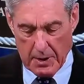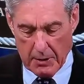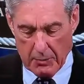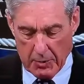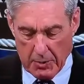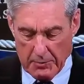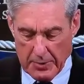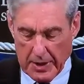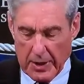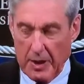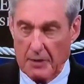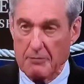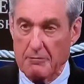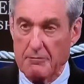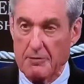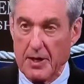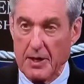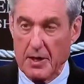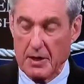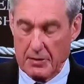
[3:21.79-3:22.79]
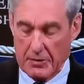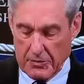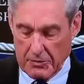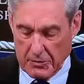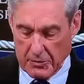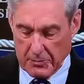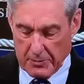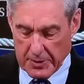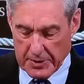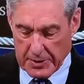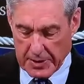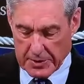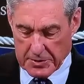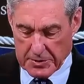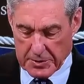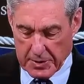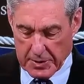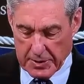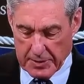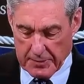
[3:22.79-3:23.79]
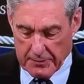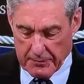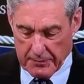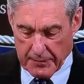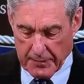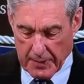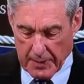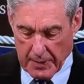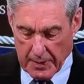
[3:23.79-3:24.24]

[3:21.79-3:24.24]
It would be unfair to potentially